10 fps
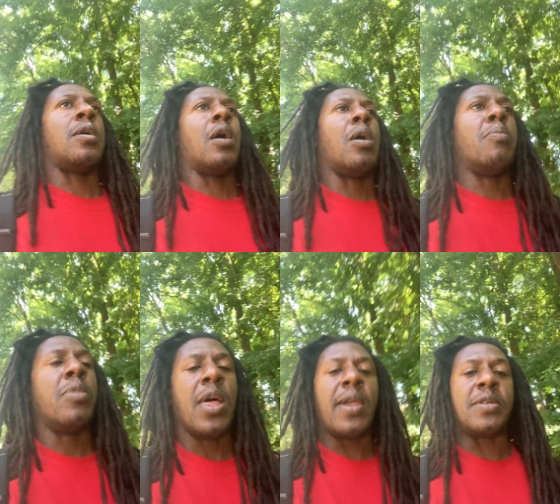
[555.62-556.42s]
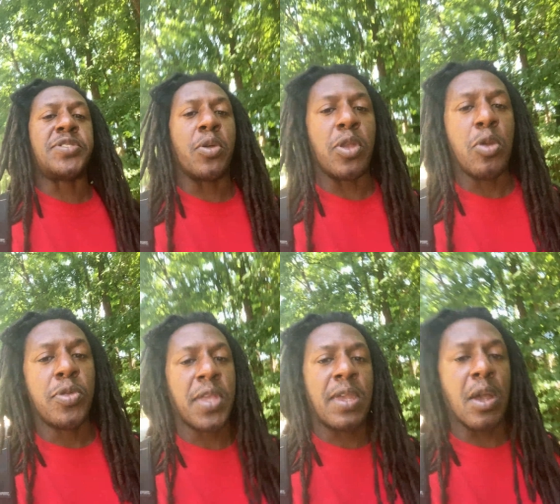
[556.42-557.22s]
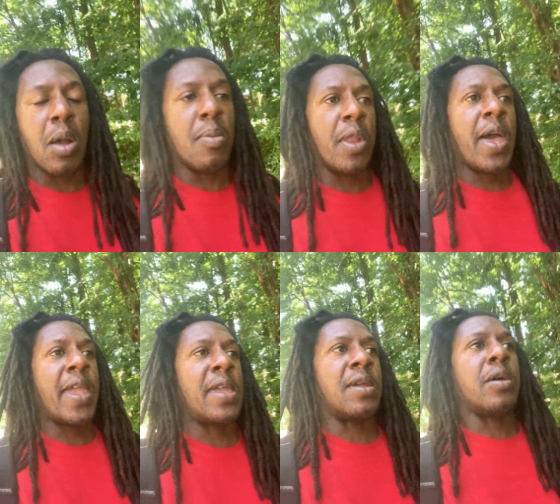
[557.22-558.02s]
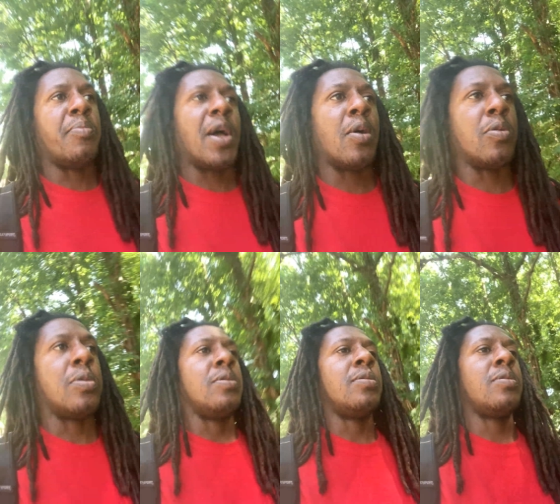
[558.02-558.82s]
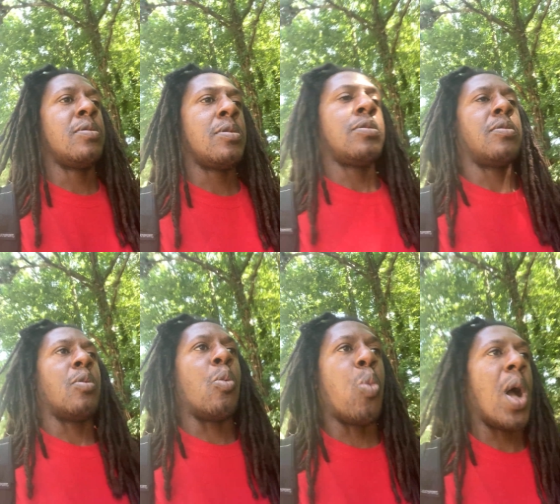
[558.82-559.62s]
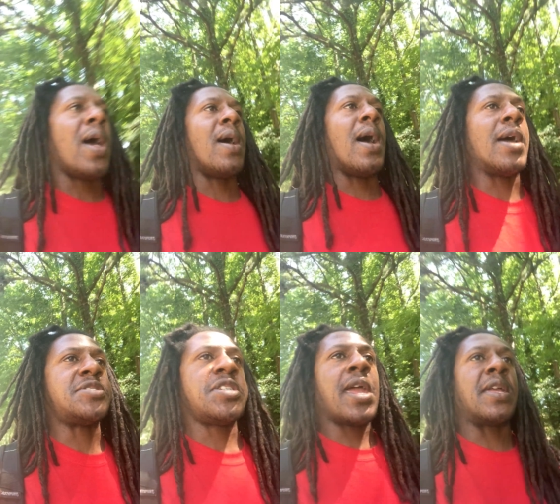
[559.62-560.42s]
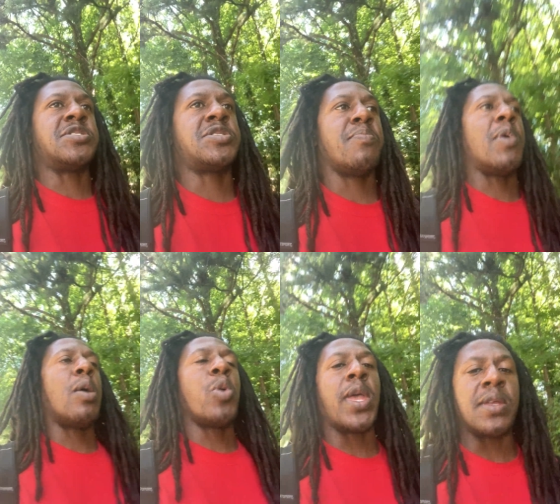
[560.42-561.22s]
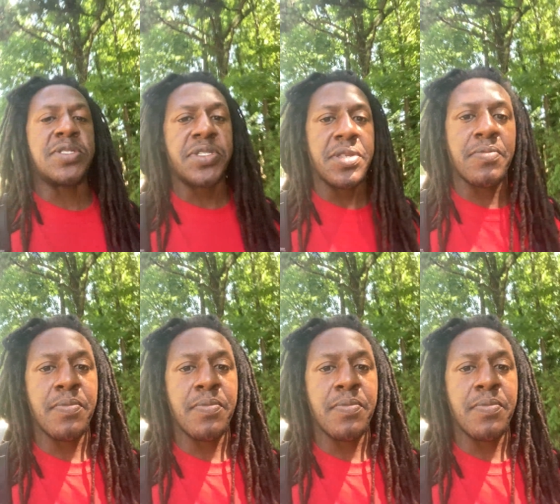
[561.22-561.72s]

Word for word: I'm lying. So you think I'm lying about why I change my ways.